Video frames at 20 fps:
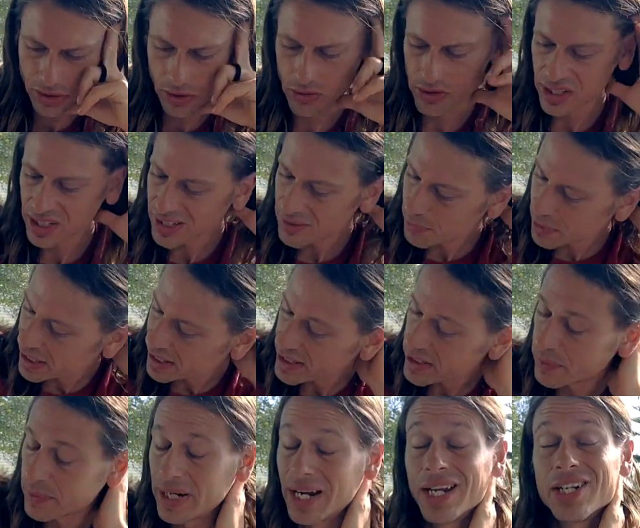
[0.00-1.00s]
this
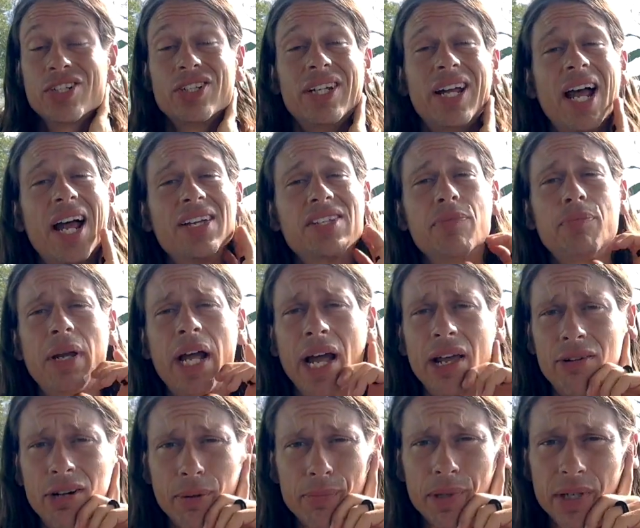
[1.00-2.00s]
placement actually has a
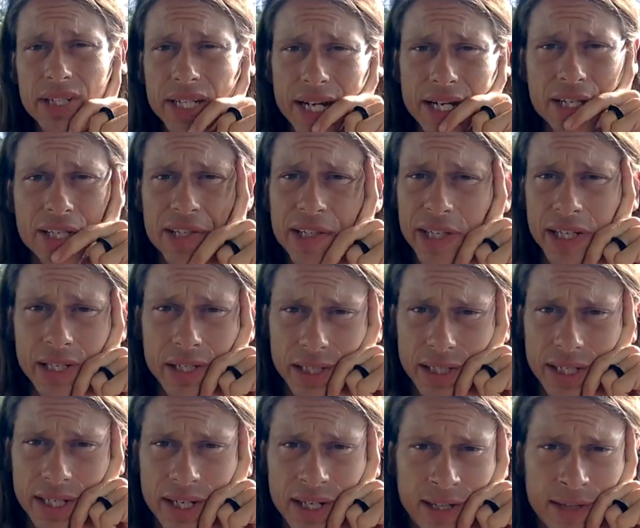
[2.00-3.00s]
bad reputation in
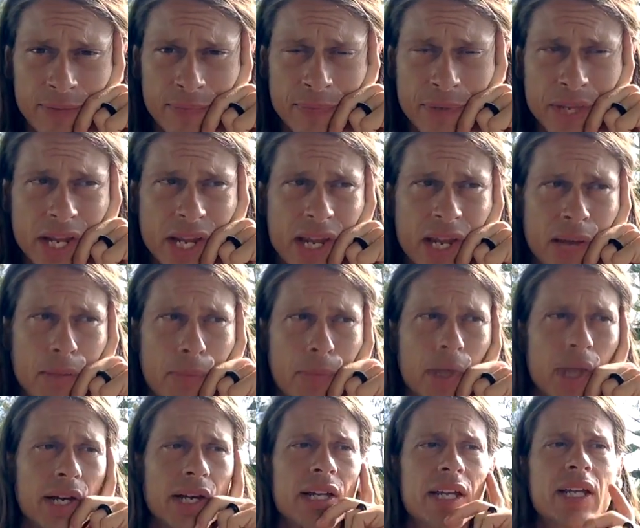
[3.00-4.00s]
India,
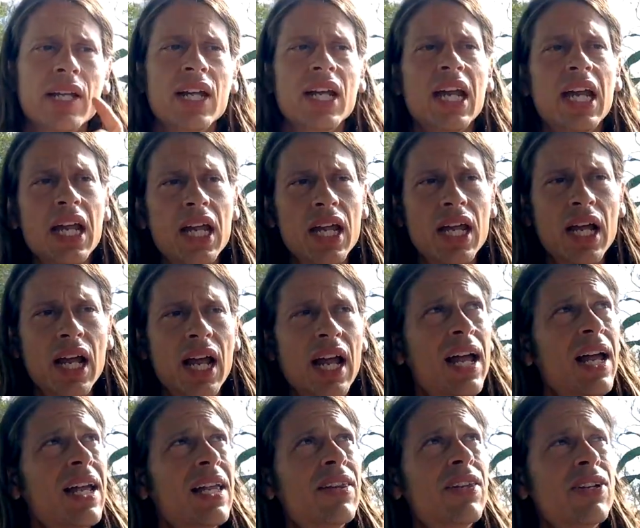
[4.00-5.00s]
but
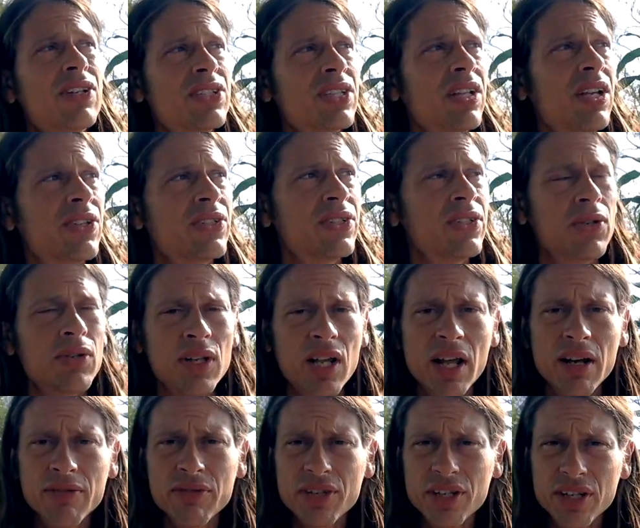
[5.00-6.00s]
there's also a
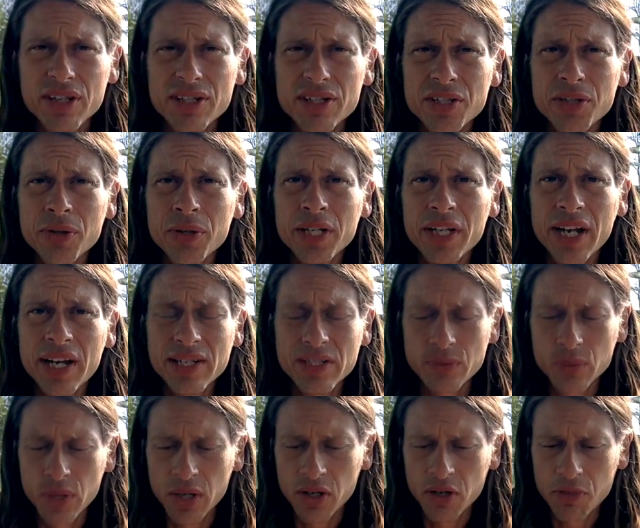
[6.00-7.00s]
lot of good to it as
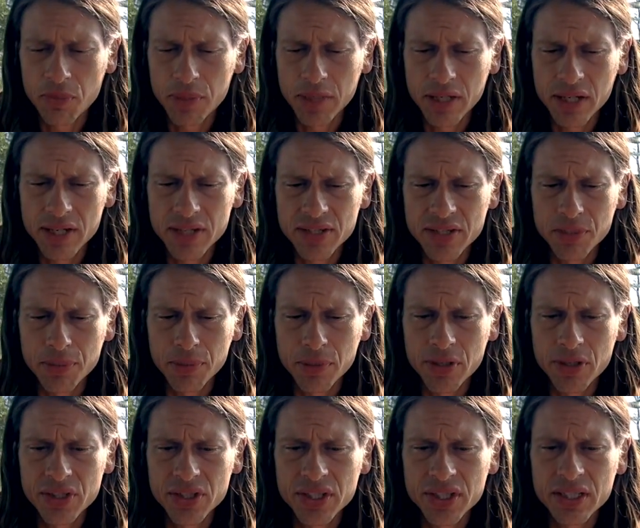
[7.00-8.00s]
well, because the
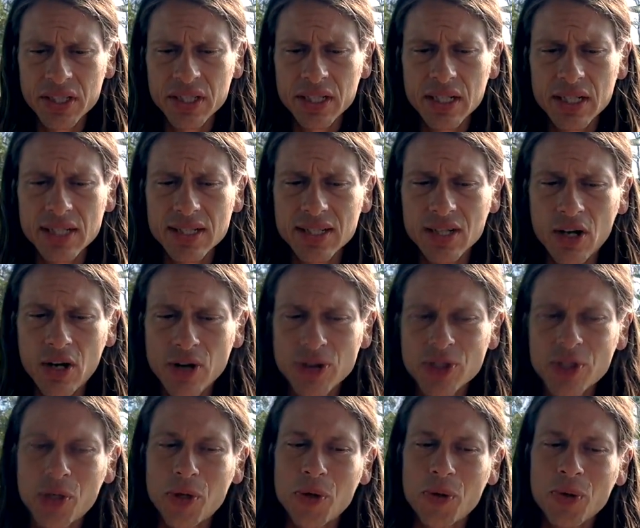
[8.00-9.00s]
person is
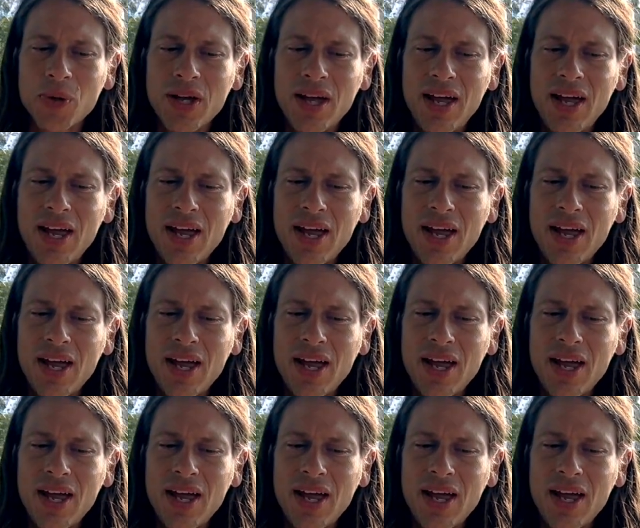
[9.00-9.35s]
also